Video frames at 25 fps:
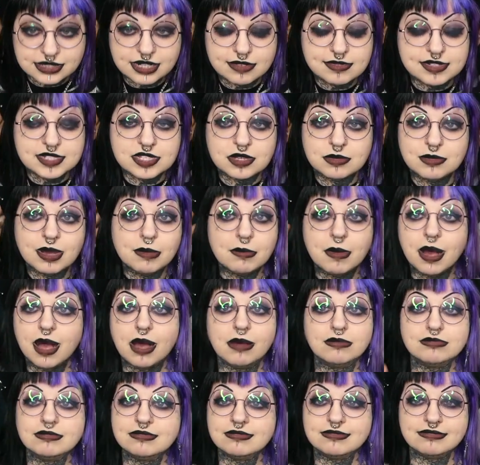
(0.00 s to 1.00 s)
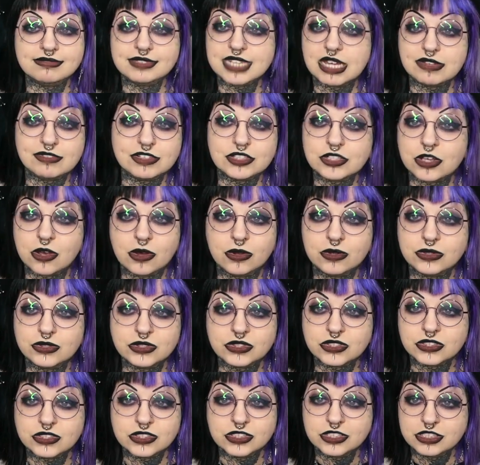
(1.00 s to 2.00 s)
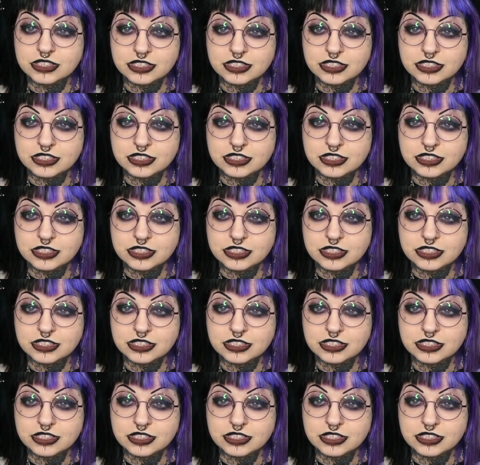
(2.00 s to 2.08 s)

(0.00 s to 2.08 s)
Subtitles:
never told my mum, never told